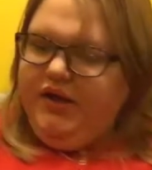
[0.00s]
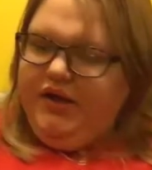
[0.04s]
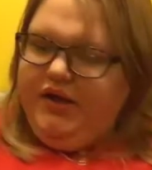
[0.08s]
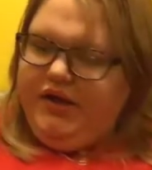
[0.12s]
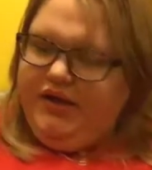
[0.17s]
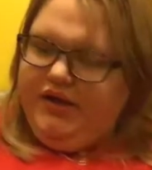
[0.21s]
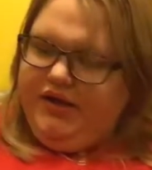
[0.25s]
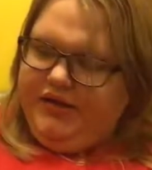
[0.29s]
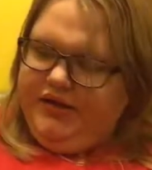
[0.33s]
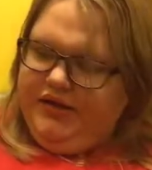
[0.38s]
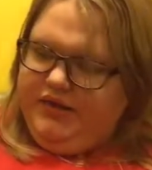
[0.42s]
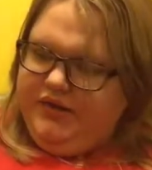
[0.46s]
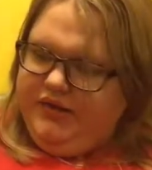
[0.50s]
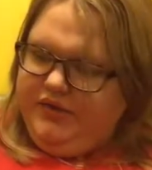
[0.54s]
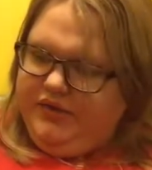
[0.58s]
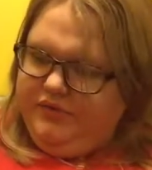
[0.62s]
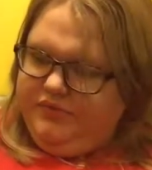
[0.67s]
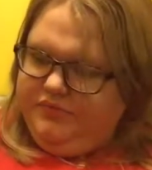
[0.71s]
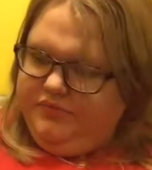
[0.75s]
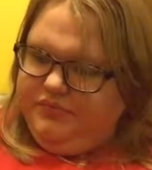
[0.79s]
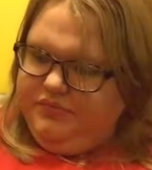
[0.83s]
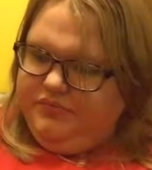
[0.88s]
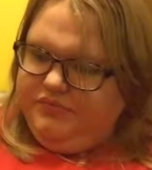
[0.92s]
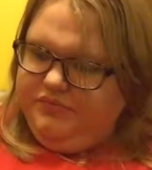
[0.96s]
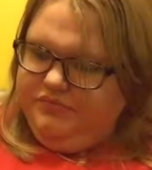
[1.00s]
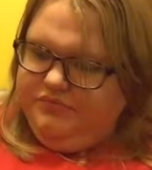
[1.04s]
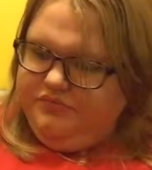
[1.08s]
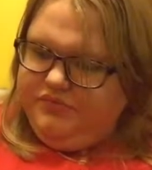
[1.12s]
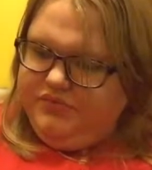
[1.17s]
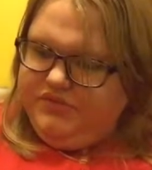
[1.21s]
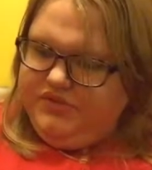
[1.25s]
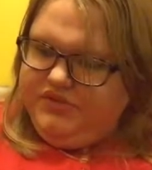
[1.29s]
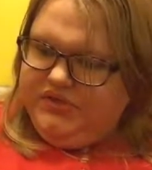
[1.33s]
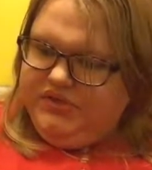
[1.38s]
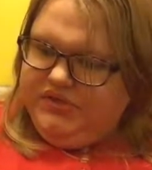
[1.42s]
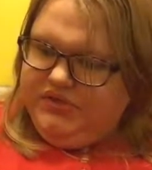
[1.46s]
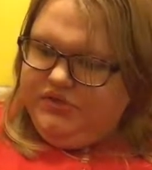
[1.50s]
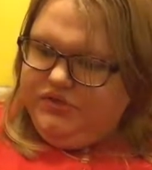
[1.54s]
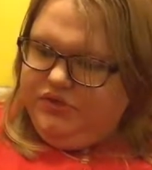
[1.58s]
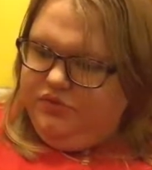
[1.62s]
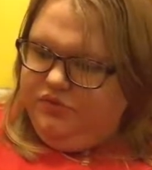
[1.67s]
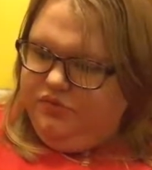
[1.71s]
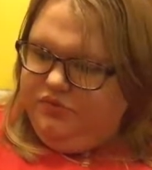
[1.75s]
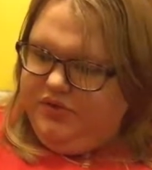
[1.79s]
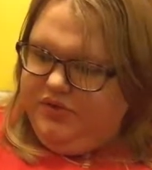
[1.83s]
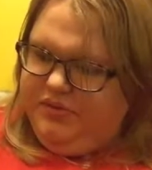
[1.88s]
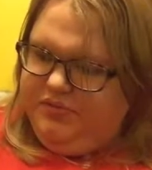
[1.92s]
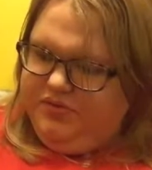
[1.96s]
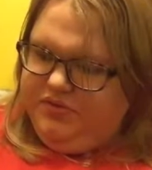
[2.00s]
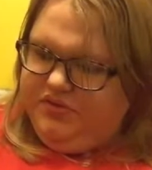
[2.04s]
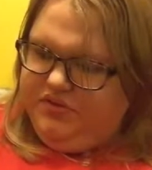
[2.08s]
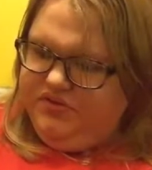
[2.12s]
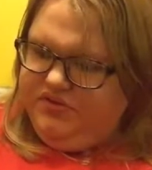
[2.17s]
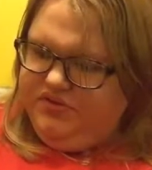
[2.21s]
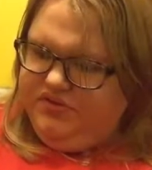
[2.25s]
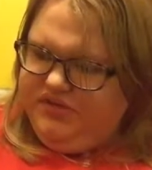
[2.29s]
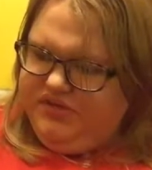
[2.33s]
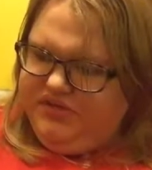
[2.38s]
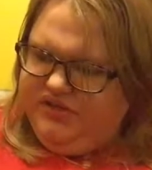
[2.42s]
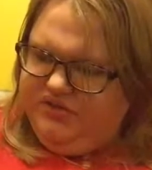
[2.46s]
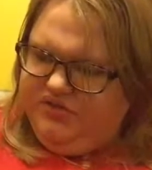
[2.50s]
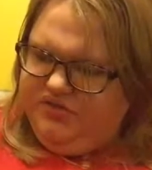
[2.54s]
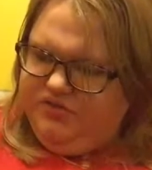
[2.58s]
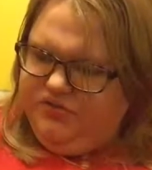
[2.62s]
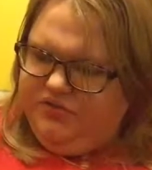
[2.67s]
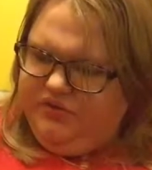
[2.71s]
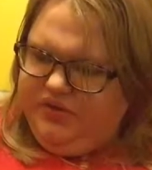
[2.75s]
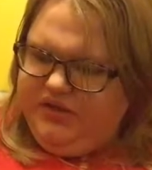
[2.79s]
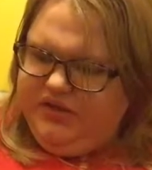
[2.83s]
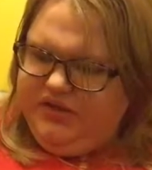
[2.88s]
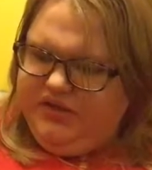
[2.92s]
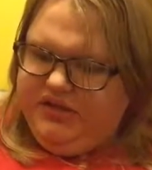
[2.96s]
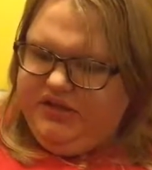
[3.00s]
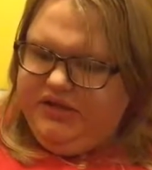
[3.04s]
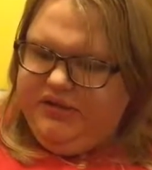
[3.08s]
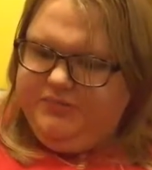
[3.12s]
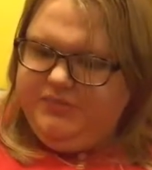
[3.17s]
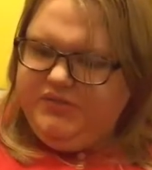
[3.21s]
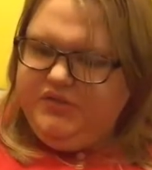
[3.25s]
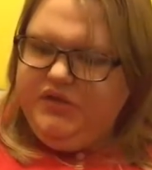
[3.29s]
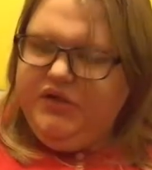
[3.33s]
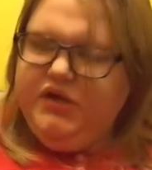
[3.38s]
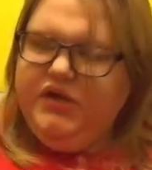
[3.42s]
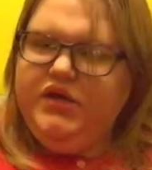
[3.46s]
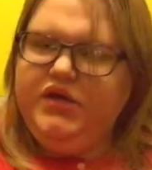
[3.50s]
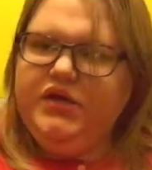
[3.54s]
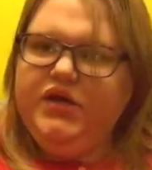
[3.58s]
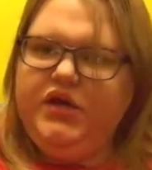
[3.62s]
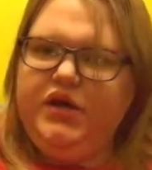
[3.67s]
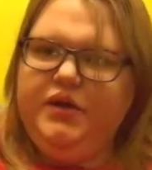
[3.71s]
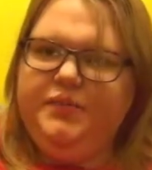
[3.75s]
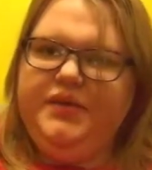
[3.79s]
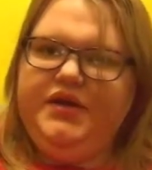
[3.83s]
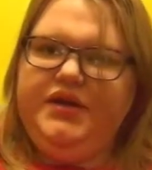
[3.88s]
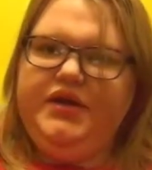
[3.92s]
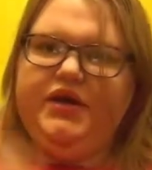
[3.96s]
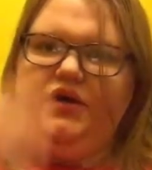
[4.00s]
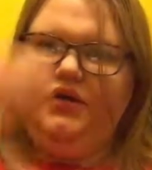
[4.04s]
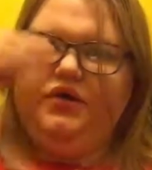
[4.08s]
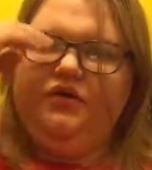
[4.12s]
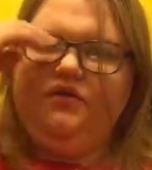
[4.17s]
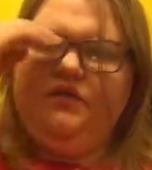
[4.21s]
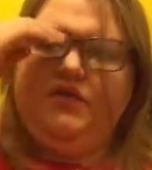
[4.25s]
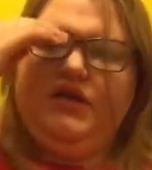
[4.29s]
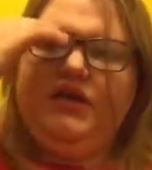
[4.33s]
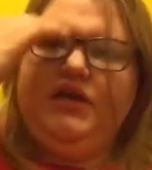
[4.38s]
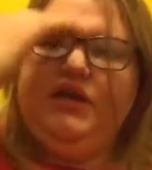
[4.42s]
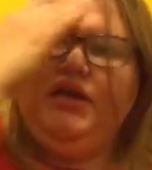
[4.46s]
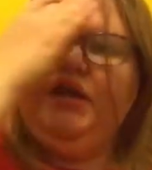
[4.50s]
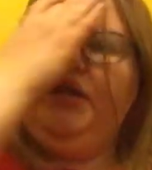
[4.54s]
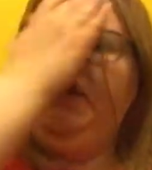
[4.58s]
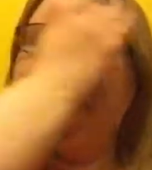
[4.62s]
and it's not too big, but there's like thread that keeps coming out of it and